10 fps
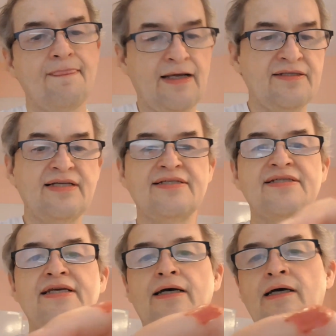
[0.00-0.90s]
And
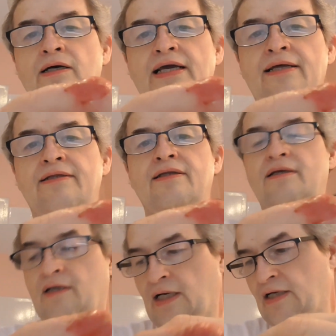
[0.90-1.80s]
this here again,
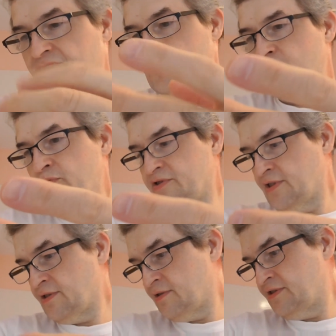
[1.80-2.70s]
I have to use
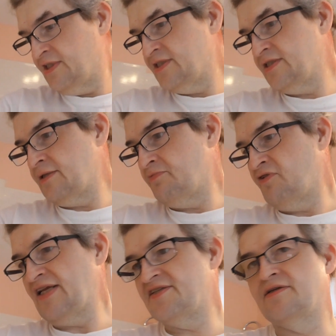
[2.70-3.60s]
these
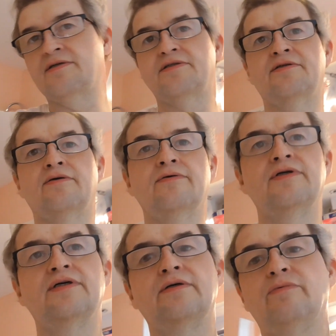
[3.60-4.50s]
plasters, you know.
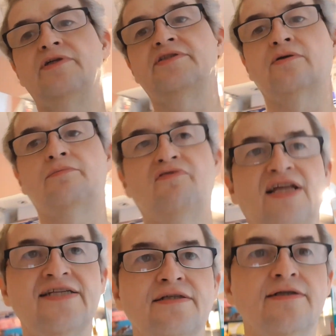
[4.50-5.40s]
What is
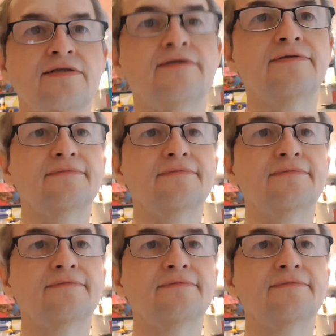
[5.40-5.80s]
plasters?